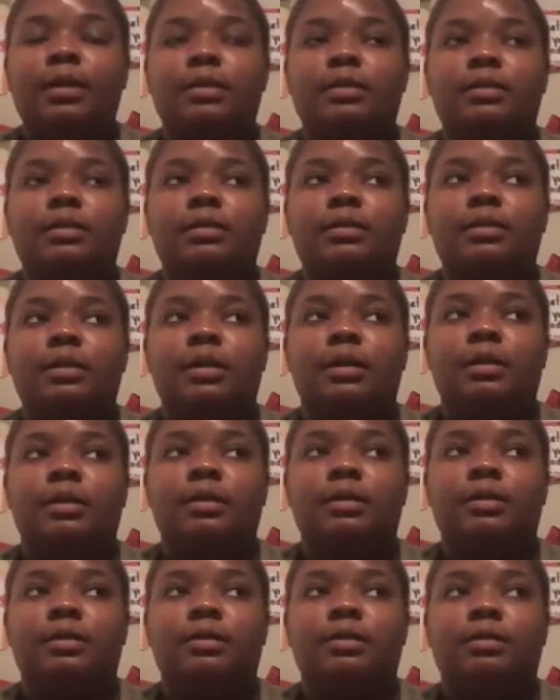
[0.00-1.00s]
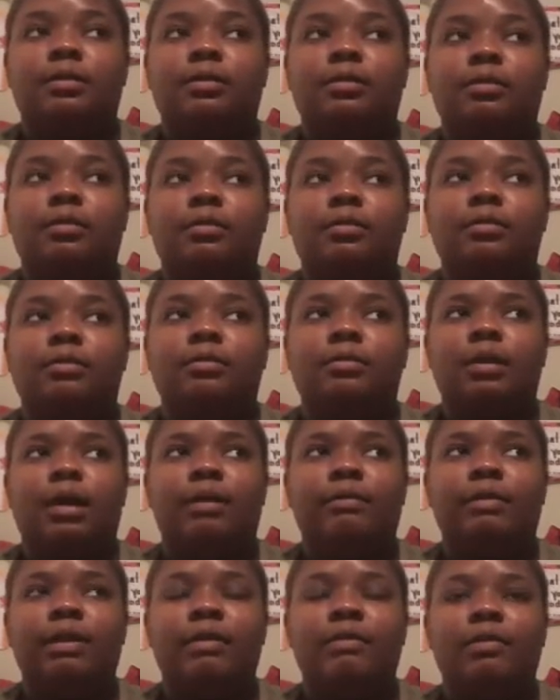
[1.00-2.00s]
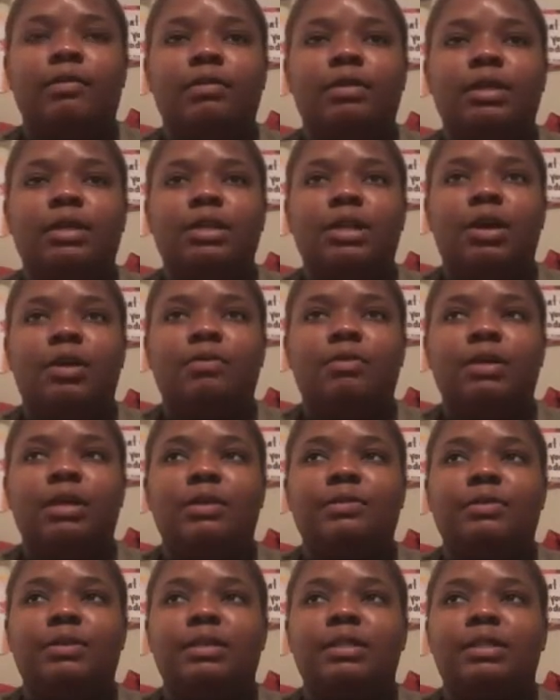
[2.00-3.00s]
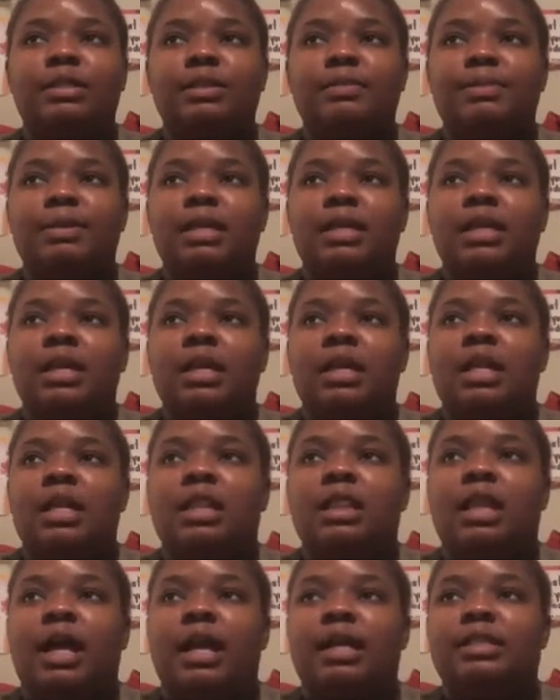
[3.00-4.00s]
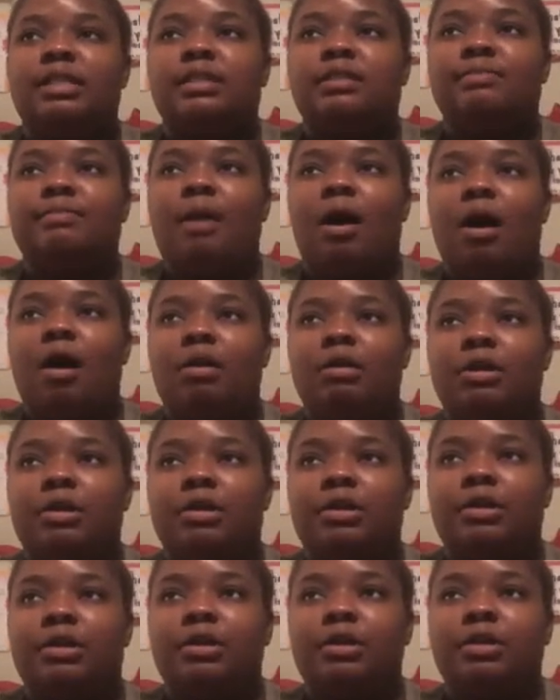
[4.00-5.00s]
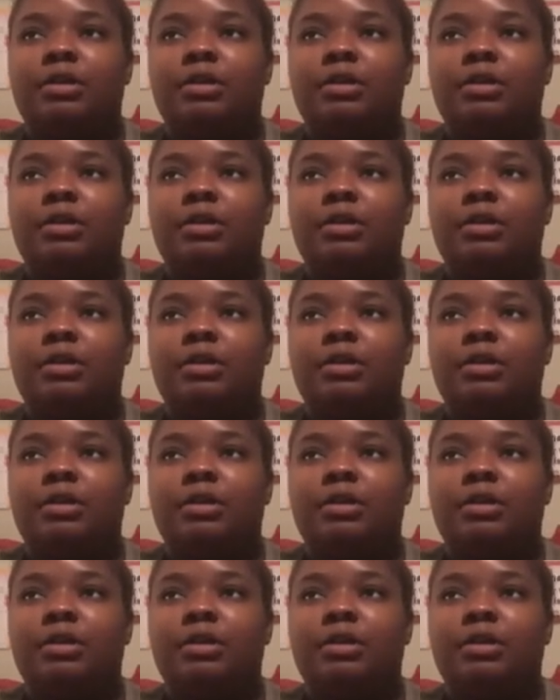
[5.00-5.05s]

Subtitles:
So I've never really known what it was to be like smaller,